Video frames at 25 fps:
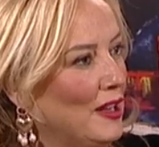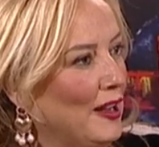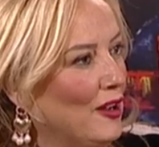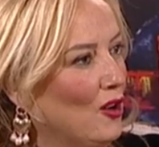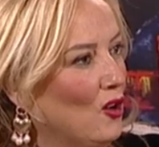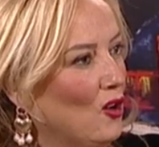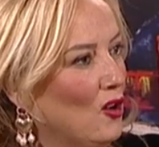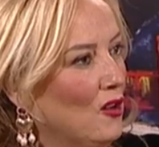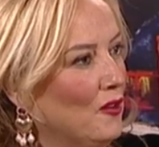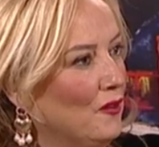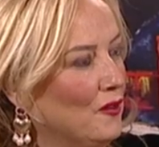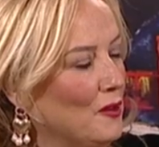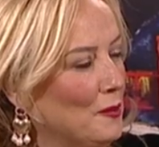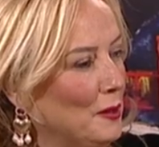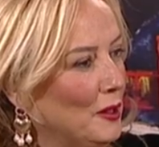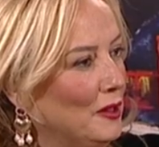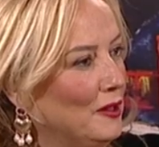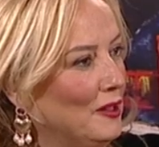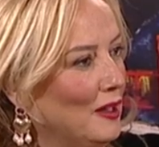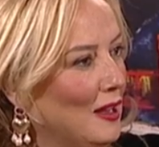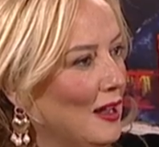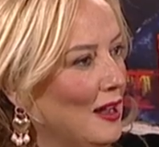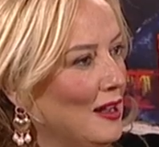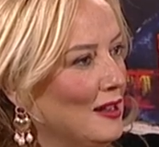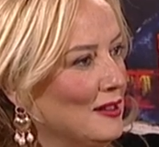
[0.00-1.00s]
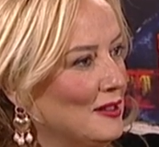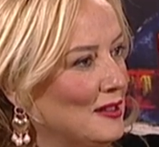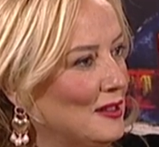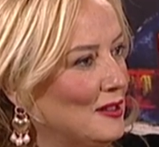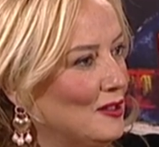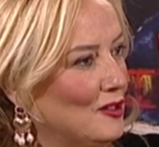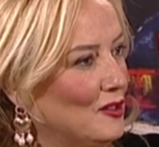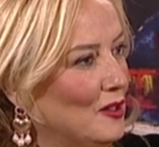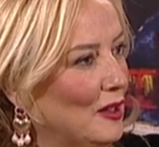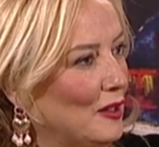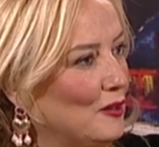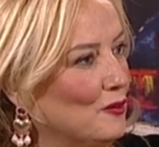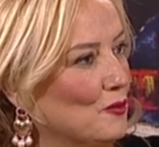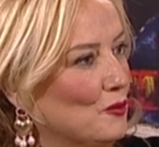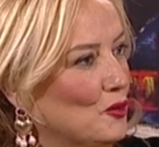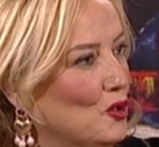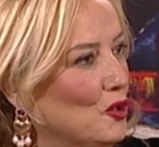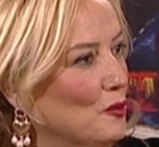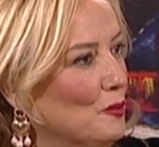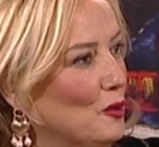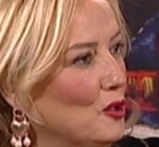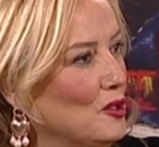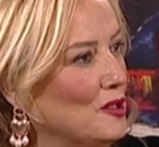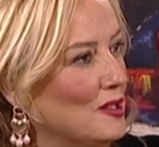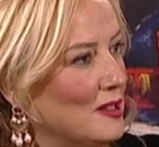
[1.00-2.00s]
day off for about the last
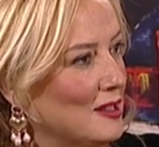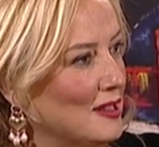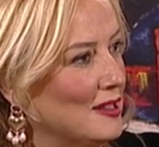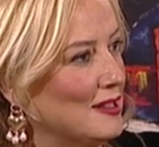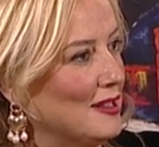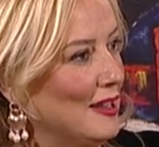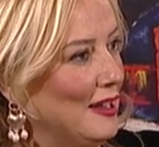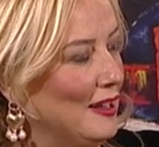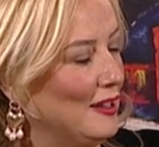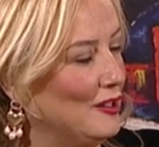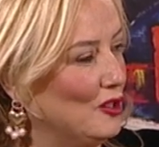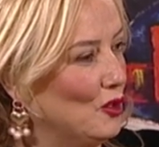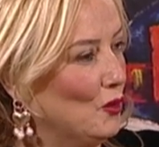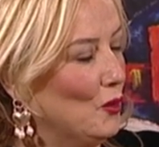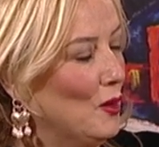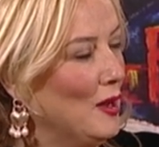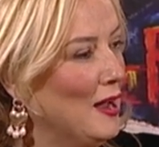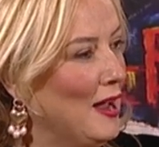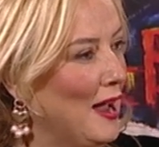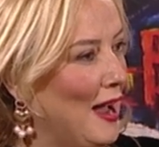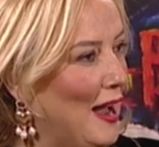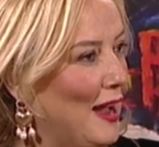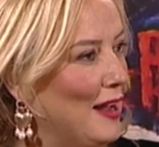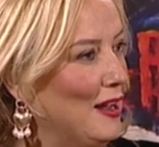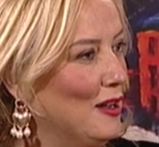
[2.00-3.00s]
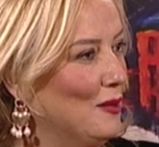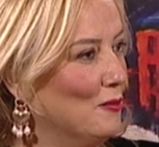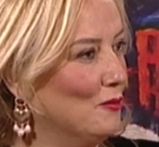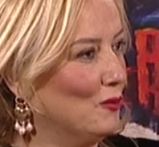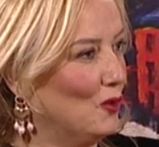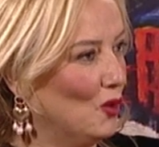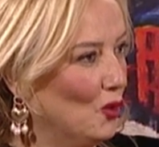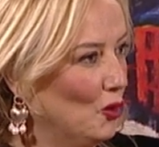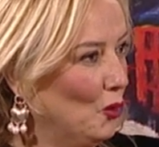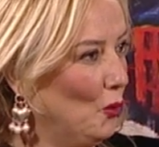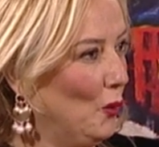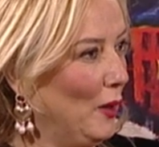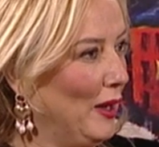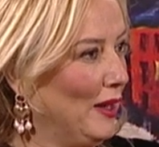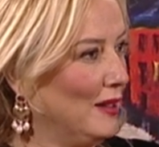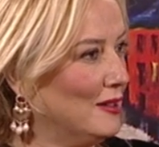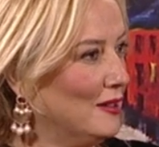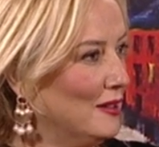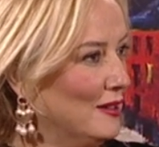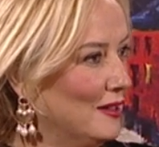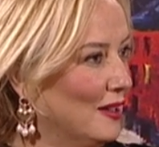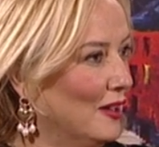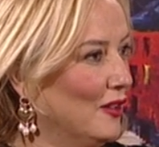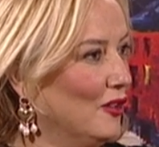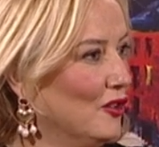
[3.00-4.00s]
2 months. He said, you know, I am going to wait
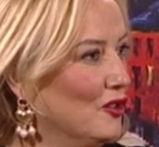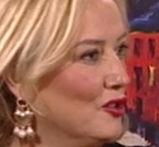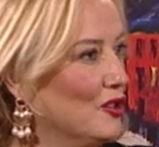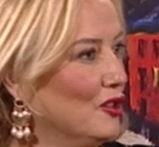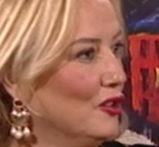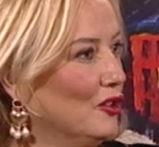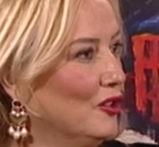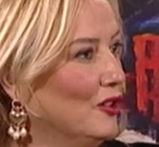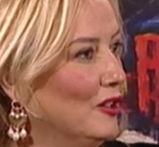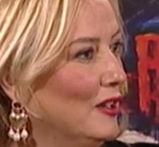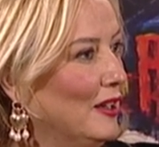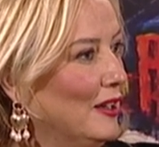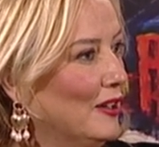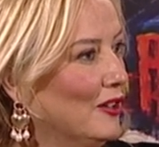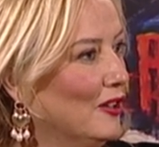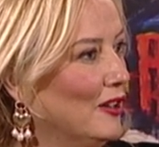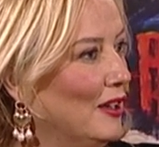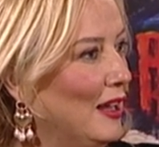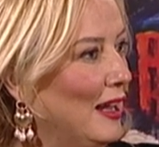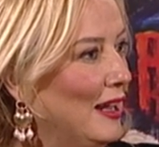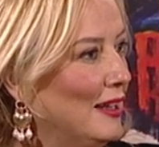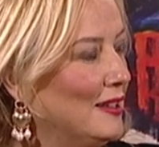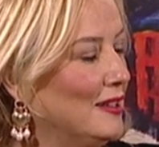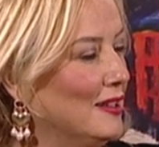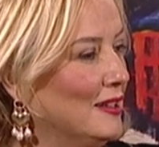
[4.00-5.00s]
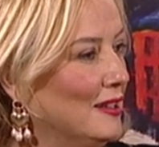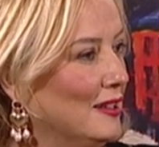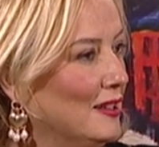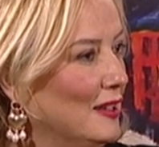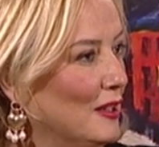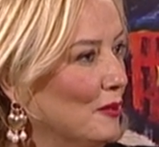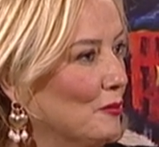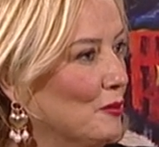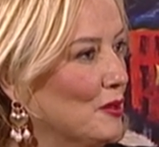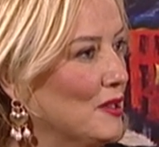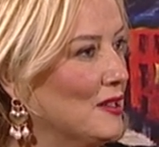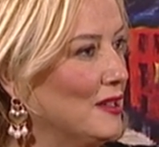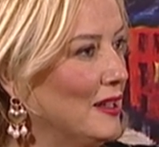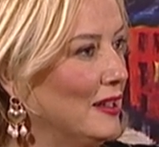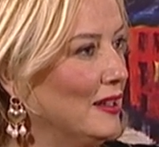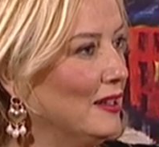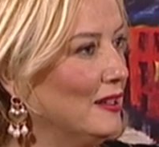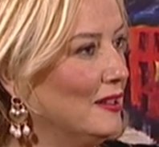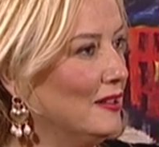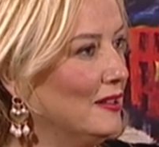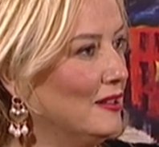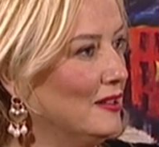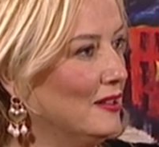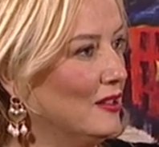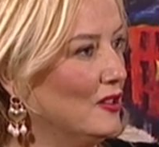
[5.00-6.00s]
until there's a new leader elected, and then
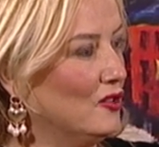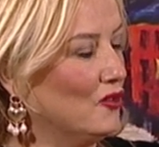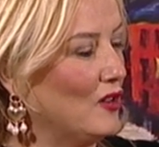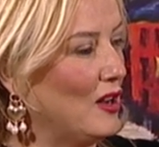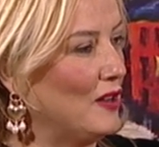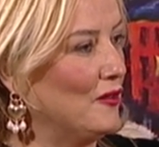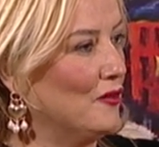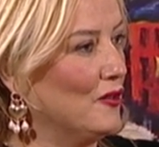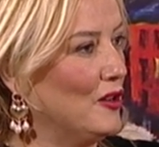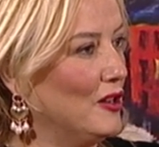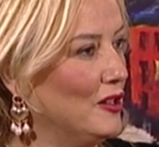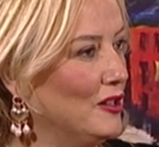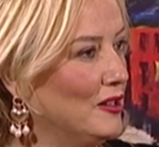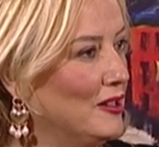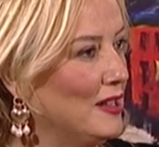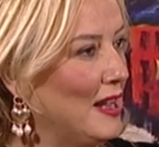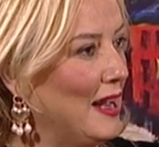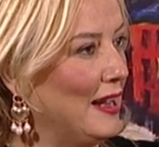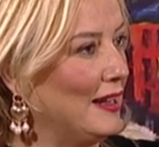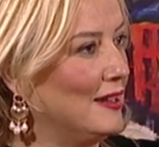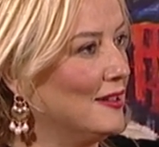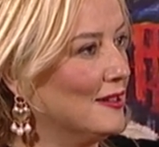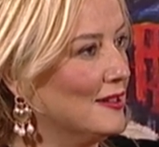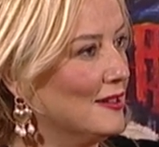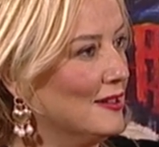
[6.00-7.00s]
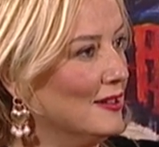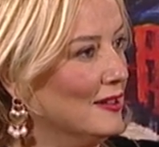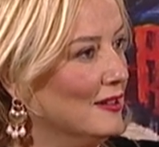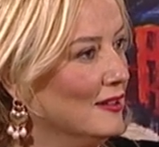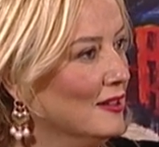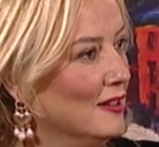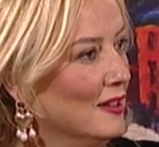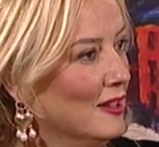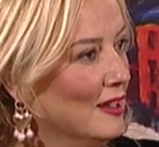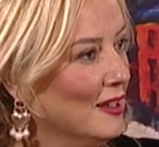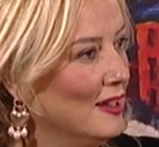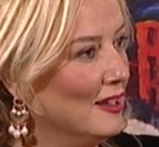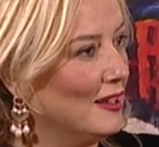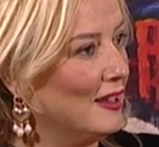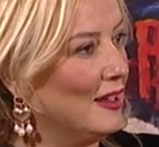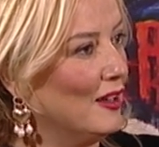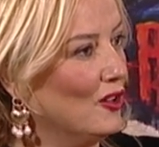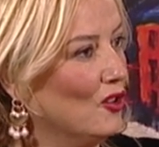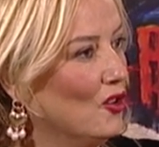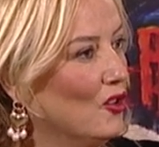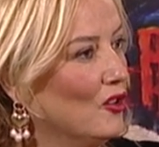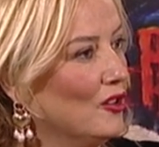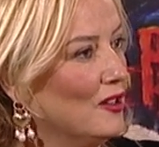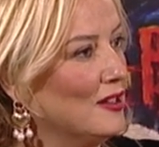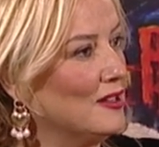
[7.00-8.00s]
proceeded to drive around in tanks and get
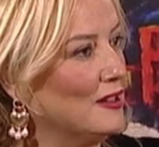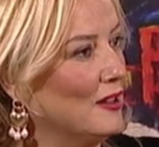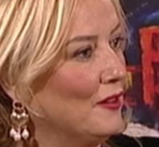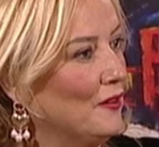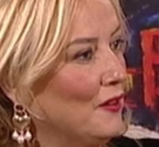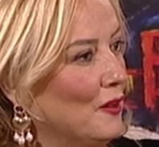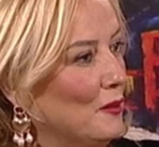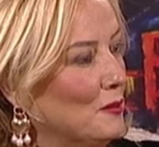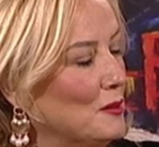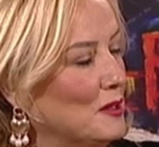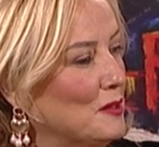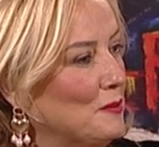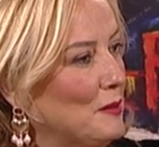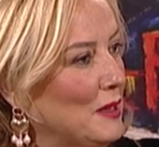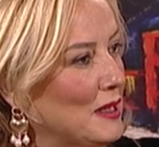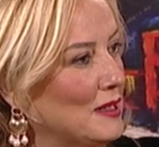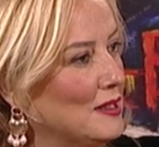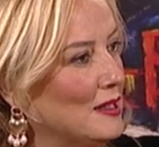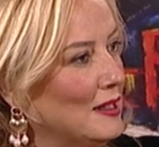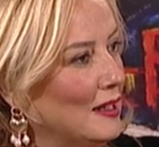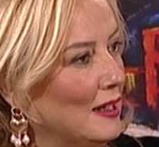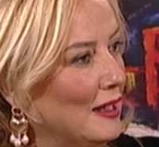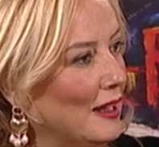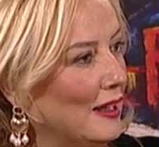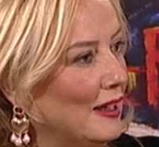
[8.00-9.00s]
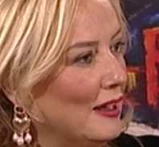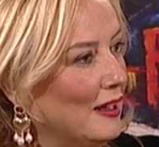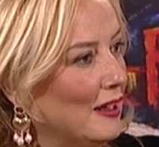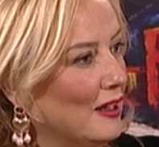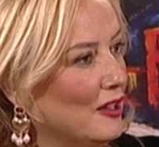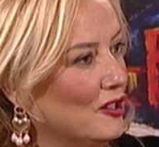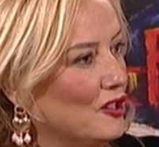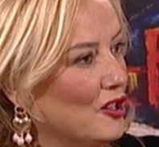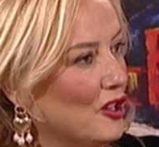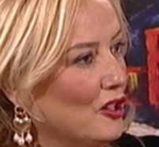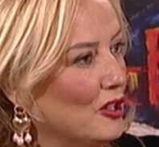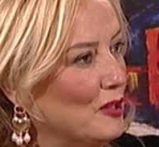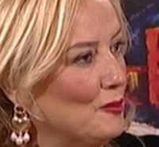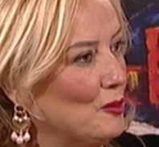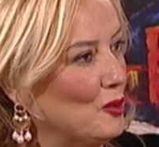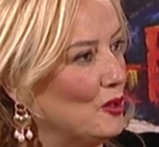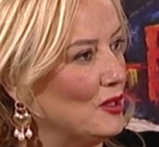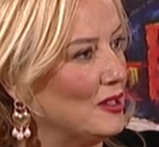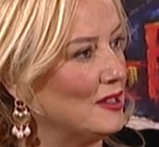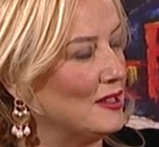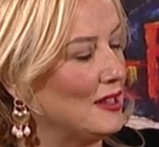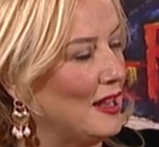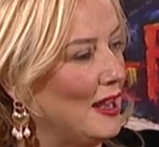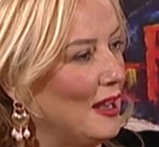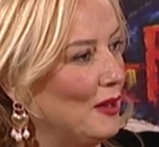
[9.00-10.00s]
on as if it was basically like a Jolly Boy
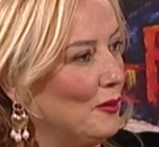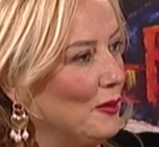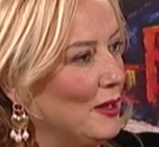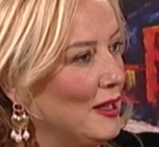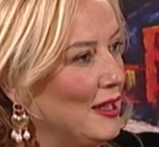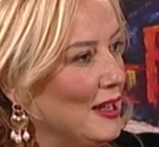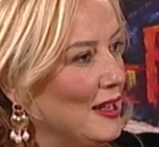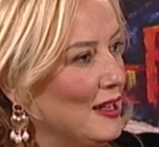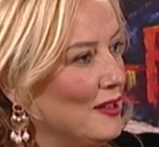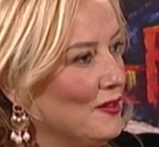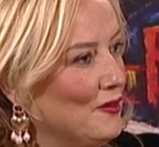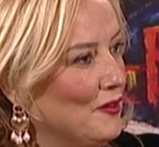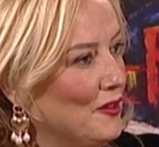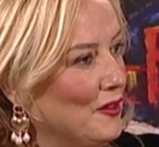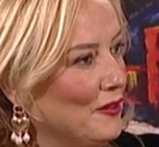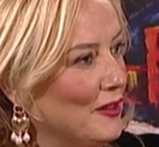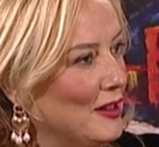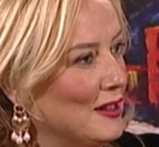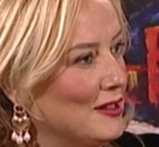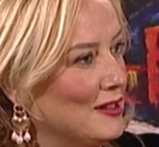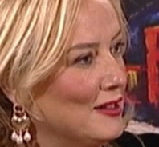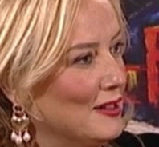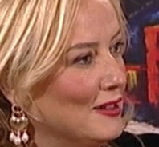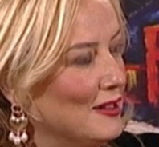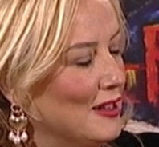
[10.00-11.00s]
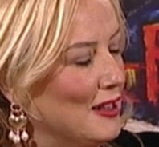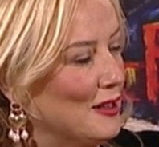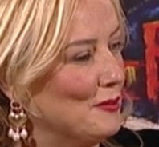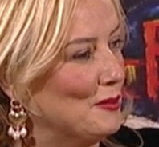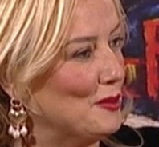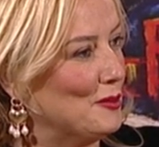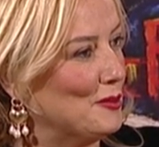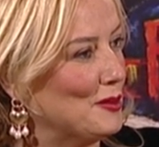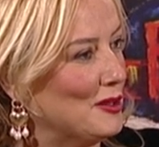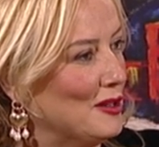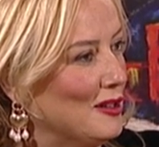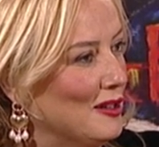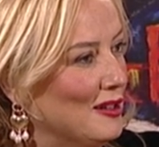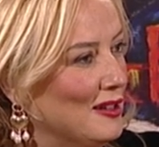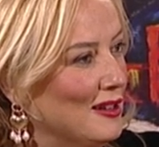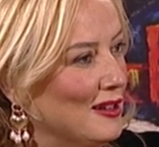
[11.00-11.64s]
stag weekend for the rest of the time he was there.